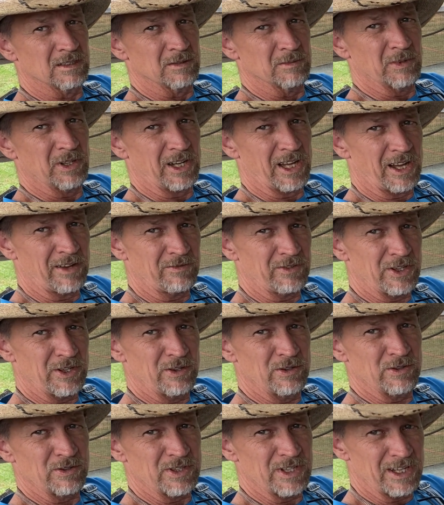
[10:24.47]
But I've
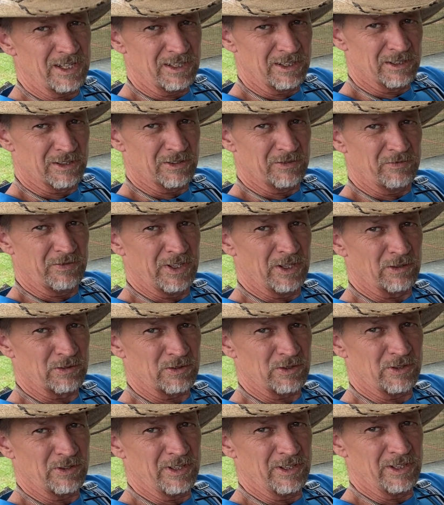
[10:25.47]
used that little
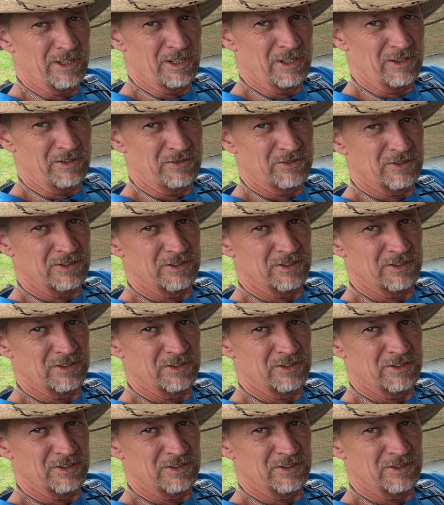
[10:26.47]
filter enough